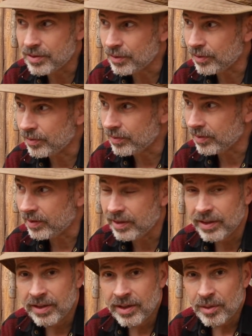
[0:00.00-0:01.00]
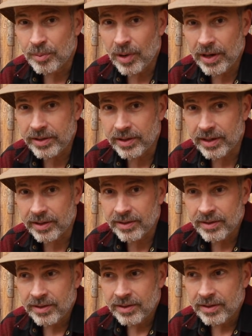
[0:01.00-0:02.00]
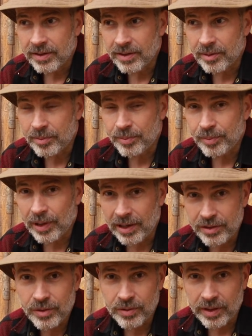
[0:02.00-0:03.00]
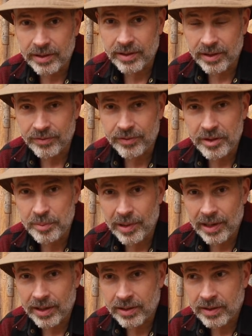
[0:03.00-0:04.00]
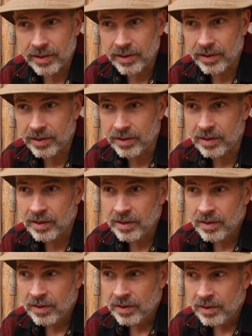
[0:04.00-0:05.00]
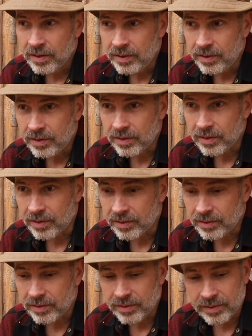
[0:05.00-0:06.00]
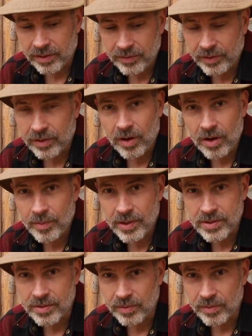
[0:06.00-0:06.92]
So I don't really mind that, but I do like to get feedback, and I love your comments.